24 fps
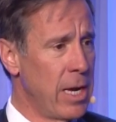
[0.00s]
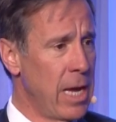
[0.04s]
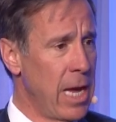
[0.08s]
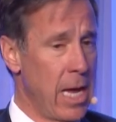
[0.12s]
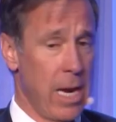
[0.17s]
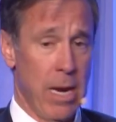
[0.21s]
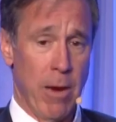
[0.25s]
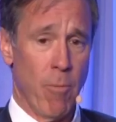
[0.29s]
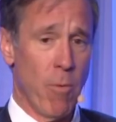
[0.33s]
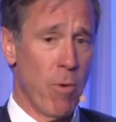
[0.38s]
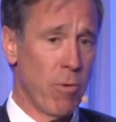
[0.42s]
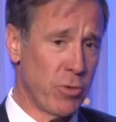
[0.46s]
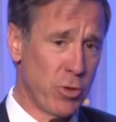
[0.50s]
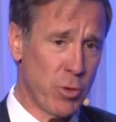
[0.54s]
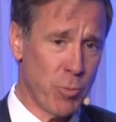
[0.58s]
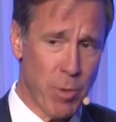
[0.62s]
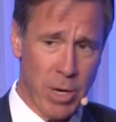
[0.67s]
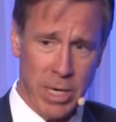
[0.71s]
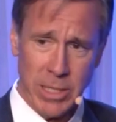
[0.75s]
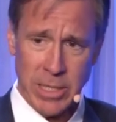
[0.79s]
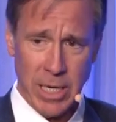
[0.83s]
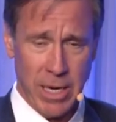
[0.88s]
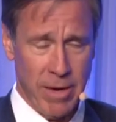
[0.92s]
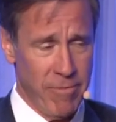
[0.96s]
And it won't
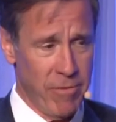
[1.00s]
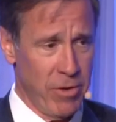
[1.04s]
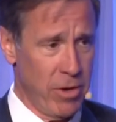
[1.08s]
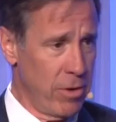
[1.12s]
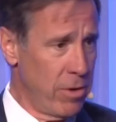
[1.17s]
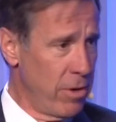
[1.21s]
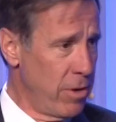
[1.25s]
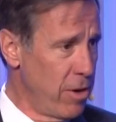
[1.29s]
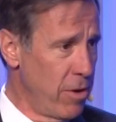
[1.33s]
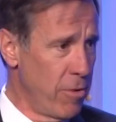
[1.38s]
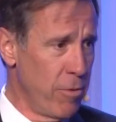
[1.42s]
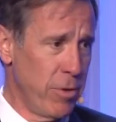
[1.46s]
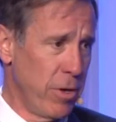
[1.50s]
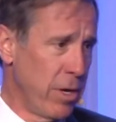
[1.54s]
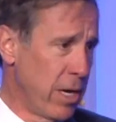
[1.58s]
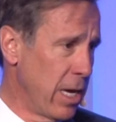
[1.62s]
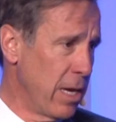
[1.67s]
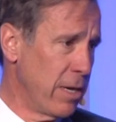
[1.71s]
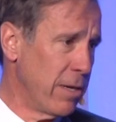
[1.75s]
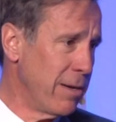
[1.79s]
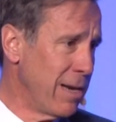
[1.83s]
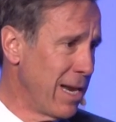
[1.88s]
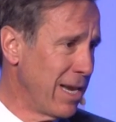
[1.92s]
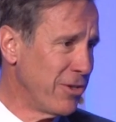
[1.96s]
surprise any of you to know, you got
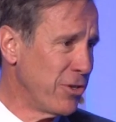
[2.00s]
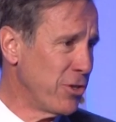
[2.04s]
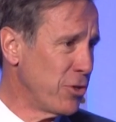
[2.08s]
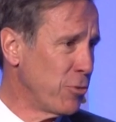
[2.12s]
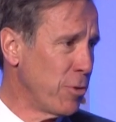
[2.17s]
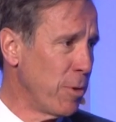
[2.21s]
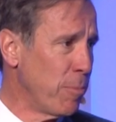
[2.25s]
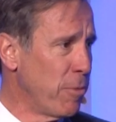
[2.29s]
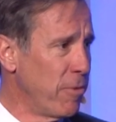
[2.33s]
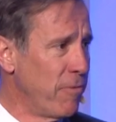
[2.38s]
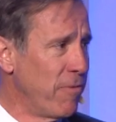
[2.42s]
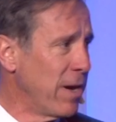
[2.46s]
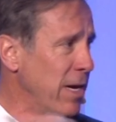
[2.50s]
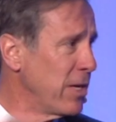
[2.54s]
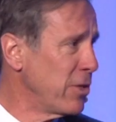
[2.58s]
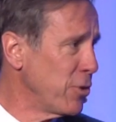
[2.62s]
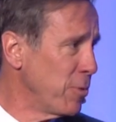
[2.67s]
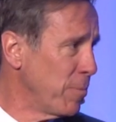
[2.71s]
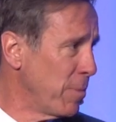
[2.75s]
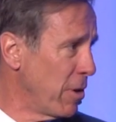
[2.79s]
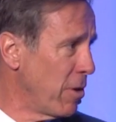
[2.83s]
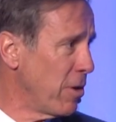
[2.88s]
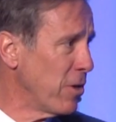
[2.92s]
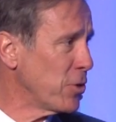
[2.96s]
not just
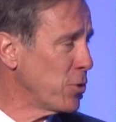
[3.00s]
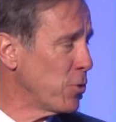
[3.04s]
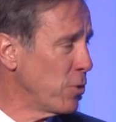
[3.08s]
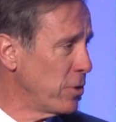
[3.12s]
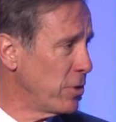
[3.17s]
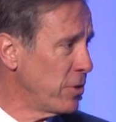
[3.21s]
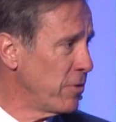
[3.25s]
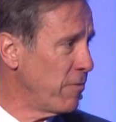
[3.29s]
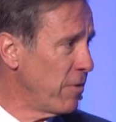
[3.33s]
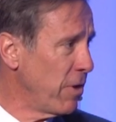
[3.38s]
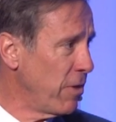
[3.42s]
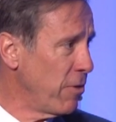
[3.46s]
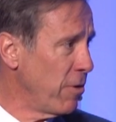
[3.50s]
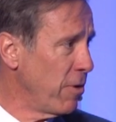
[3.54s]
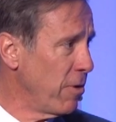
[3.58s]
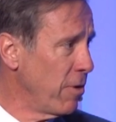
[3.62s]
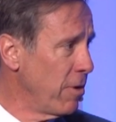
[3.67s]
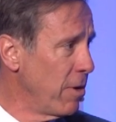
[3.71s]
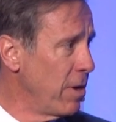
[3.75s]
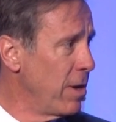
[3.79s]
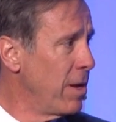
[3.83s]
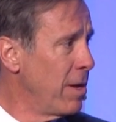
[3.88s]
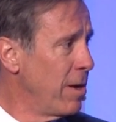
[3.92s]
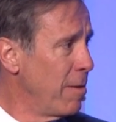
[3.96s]
TripAdvisor, but all sorts of
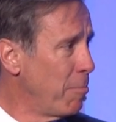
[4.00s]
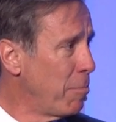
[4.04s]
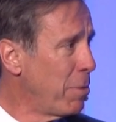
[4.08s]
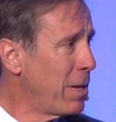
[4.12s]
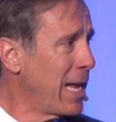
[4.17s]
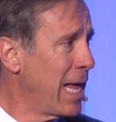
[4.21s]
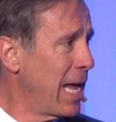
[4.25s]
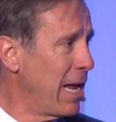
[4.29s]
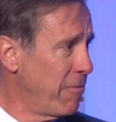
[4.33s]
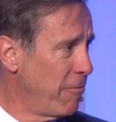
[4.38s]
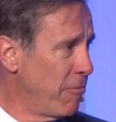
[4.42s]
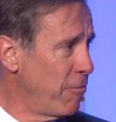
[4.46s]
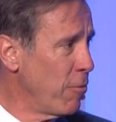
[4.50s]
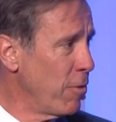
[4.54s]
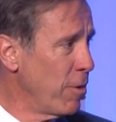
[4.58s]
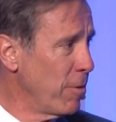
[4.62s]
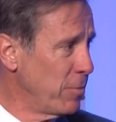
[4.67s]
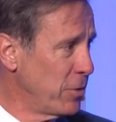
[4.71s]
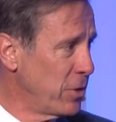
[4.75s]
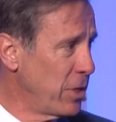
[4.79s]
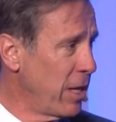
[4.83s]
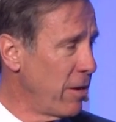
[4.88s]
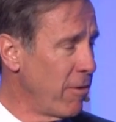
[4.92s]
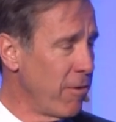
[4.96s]
other
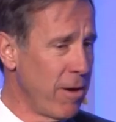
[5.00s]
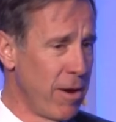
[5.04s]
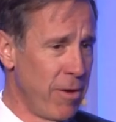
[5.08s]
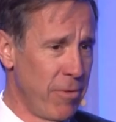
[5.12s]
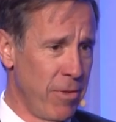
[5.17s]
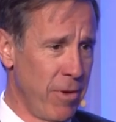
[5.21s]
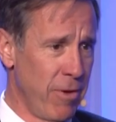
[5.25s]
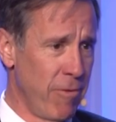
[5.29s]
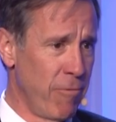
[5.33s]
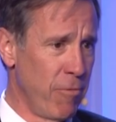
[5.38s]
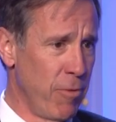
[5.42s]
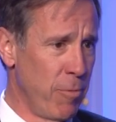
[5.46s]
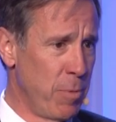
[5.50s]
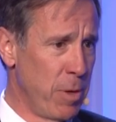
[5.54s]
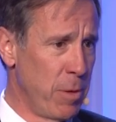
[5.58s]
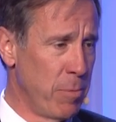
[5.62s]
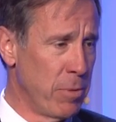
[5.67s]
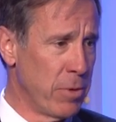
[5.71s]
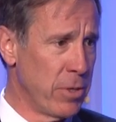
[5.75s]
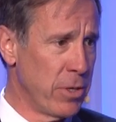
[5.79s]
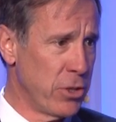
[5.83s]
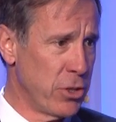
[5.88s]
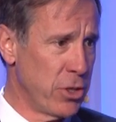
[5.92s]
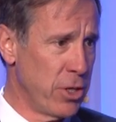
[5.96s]
platforms that are out there for
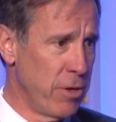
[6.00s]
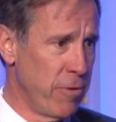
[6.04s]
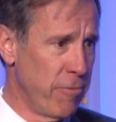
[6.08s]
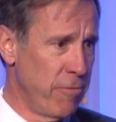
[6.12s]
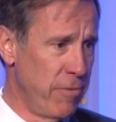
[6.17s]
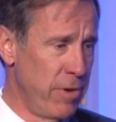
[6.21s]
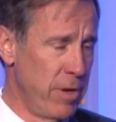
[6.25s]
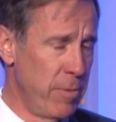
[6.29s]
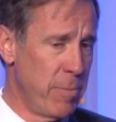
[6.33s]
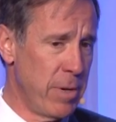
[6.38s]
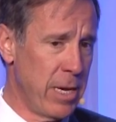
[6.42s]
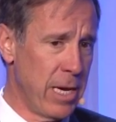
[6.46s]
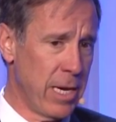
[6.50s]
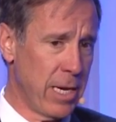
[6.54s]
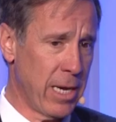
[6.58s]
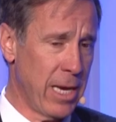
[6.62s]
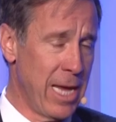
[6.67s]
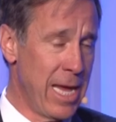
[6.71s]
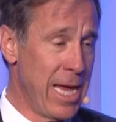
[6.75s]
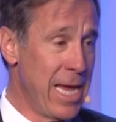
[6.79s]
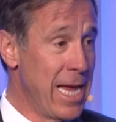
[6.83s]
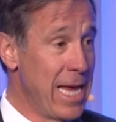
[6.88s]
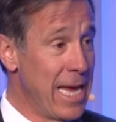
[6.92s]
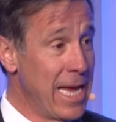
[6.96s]
people to share feedback.
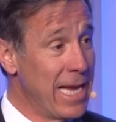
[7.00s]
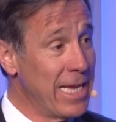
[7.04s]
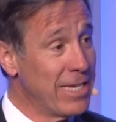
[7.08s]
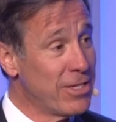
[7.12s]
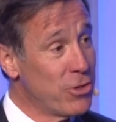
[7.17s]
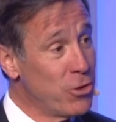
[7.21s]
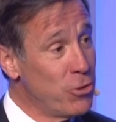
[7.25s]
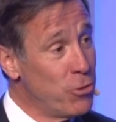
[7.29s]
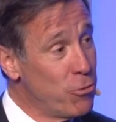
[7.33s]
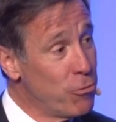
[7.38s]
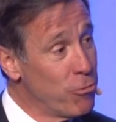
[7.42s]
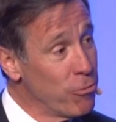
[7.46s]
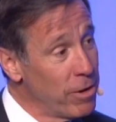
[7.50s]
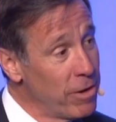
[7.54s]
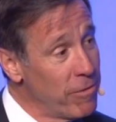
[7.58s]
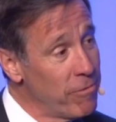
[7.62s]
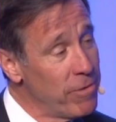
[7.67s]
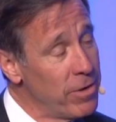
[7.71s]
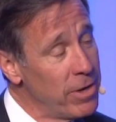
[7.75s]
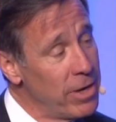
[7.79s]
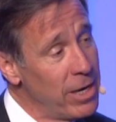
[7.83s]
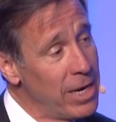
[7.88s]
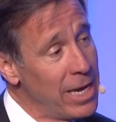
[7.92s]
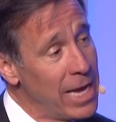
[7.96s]
It's
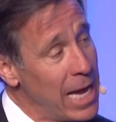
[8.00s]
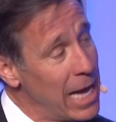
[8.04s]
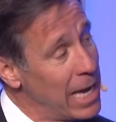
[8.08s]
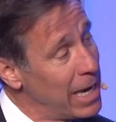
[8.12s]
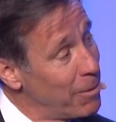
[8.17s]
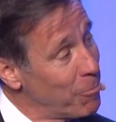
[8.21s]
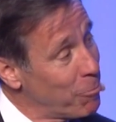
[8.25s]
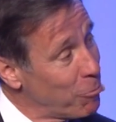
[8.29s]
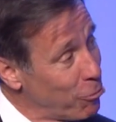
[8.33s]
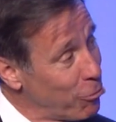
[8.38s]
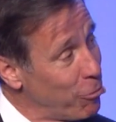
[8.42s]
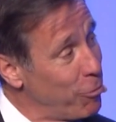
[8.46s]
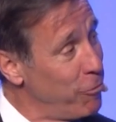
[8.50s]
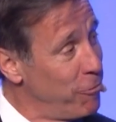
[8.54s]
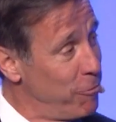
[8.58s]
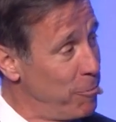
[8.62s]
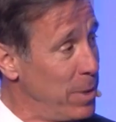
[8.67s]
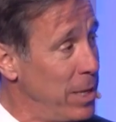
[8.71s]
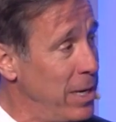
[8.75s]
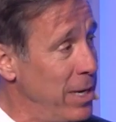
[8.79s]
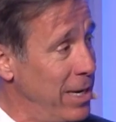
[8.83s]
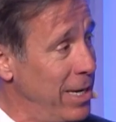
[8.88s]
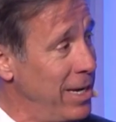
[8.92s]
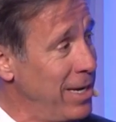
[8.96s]
driven an
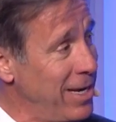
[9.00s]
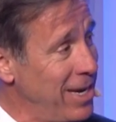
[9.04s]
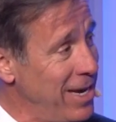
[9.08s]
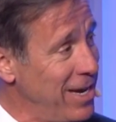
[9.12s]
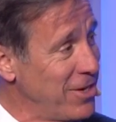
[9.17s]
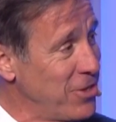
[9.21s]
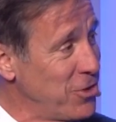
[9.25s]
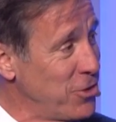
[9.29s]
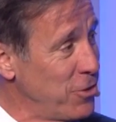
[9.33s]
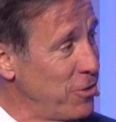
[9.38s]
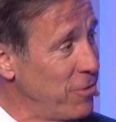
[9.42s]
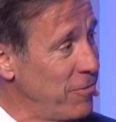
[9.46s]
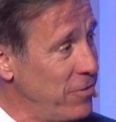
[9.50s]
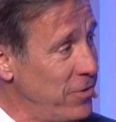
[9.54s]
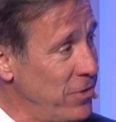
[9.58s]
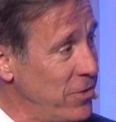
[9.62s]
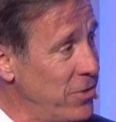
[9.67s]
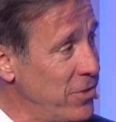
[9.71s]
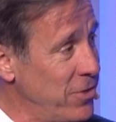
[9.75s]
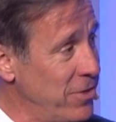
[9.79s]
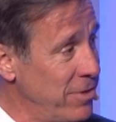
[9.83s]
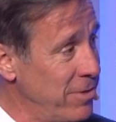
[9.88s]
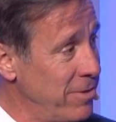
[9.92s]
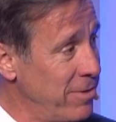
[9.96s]
improvement in guest
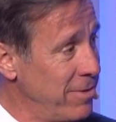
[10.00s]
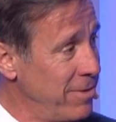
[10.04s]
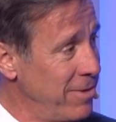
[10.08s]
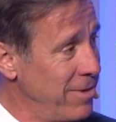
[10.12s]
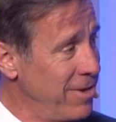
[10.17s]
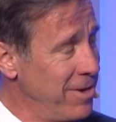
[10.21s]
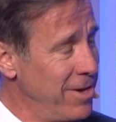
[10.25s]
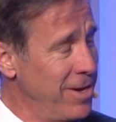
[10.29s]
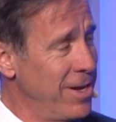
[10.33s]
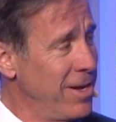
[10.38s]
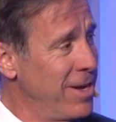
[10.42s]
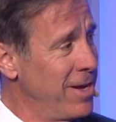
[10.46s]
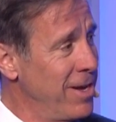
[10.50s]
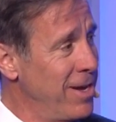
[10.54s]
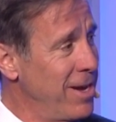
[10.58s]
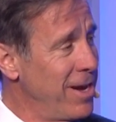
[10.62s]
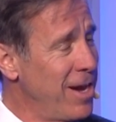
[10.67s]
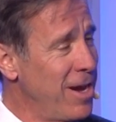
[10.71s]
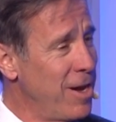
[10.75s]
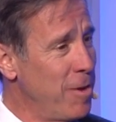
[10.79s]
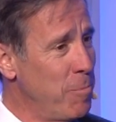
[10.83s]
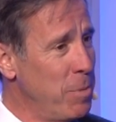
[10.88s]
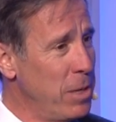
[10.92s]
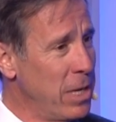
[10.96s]
service
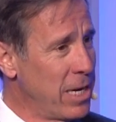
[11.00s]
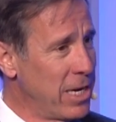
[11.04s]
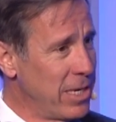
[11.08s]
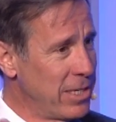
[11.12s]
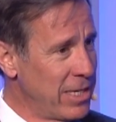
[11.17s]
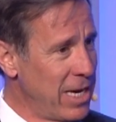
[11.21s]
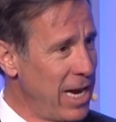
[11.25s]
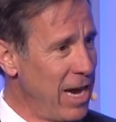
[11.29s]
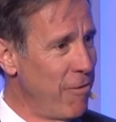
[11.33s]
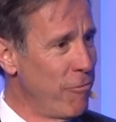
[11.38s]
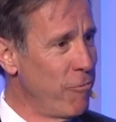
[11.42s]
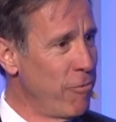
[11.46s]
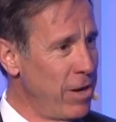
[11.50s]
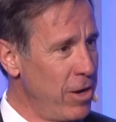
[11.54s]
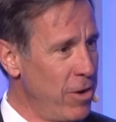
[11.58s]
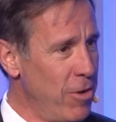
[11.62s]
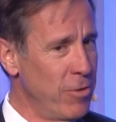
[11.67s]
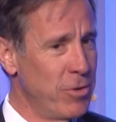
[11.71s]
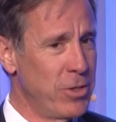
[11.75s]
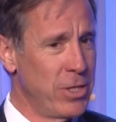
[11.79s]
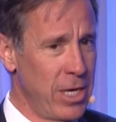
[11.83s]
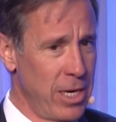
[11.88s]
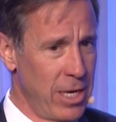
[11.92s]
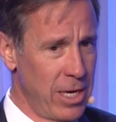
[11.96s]
because every
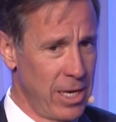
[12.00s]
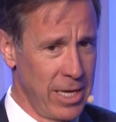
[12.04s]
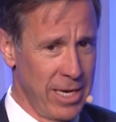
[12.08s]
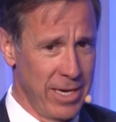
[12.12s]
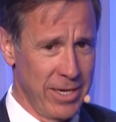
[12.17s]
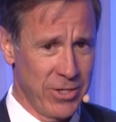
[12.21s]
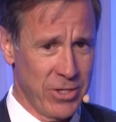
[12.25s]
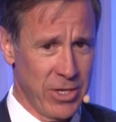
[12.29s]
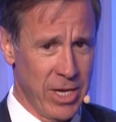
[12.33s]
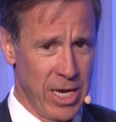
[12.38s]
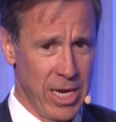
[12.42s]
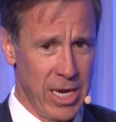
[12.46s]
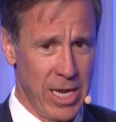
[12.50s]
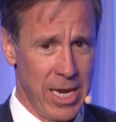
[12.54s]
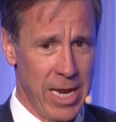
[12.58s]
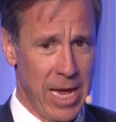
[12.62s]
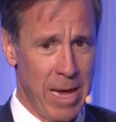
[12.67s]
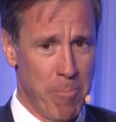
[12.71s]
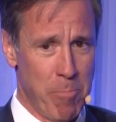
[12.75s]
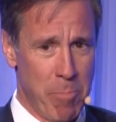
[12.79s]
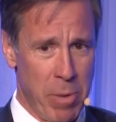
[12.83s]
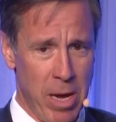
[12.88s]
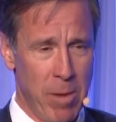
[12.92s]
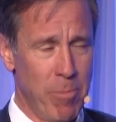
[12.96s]
hotel is getting a
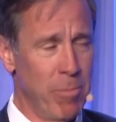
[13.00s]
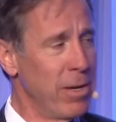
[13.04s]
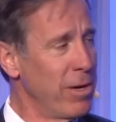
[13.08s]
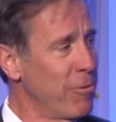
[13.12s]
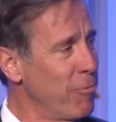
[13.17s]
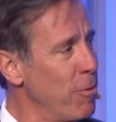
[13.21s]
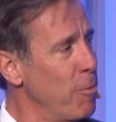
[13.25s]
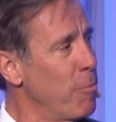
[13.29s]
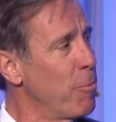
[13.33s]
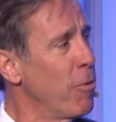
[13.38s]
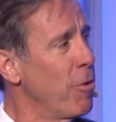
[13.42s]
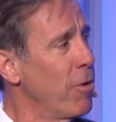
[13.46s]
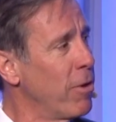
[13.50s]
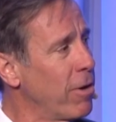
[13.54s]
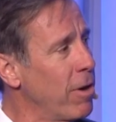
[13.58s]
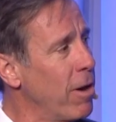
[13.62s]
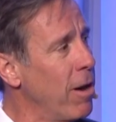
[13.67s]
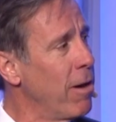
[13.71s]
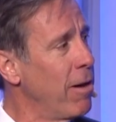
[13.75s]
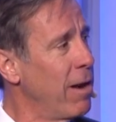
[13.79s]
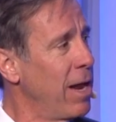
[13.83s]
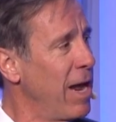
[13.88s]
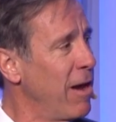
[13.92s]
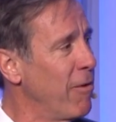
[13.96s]
public report
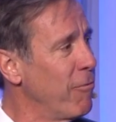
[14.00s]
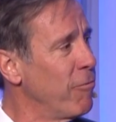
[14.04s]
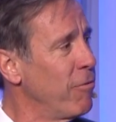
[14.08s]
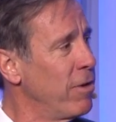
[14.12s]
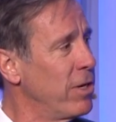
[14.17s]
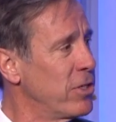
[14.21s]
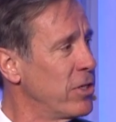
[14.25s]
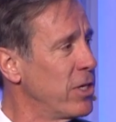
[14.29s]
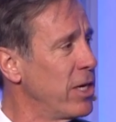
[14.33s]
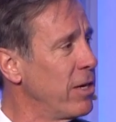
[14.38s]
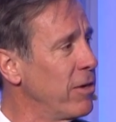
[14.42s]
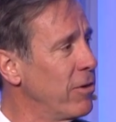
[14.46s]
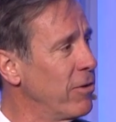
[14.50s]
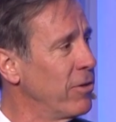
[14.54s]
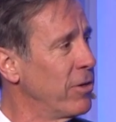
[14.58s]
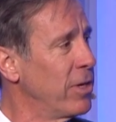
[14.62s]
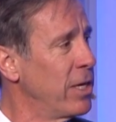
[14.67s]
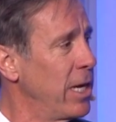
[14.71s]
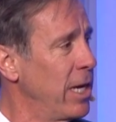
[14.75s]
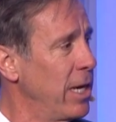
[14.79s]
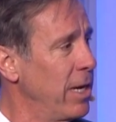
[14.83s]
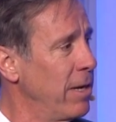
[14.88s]
card every single day.